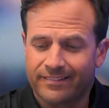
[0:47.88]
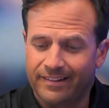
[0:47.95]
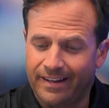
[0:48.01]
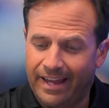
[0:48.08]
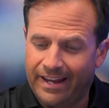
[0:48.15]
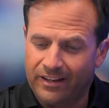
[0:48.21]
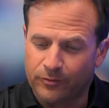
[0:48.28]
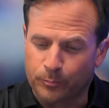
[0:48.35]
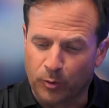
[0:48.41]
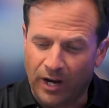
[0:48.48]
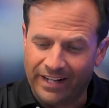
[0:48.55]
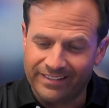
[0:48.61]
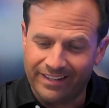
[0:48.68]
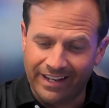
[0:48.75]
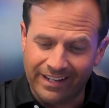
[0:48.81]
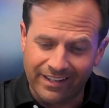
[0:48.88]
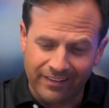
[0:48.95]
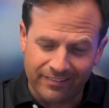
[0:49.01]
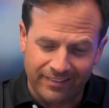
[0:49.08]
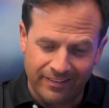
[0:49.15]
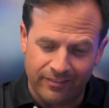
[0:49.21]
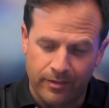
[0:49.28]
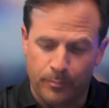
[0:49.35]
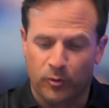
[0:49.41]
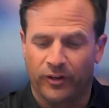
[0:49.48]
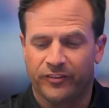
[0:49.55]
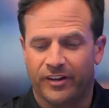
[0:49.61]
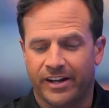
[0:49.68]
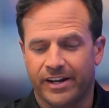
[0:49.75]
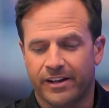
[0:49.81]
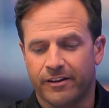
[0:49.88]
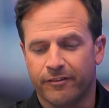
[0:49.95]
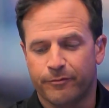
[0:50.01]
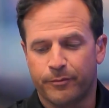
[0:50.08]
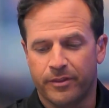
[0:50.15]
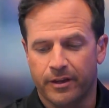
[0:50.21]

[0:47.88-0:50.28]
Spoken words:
today is Brad Dacus. He's the president of the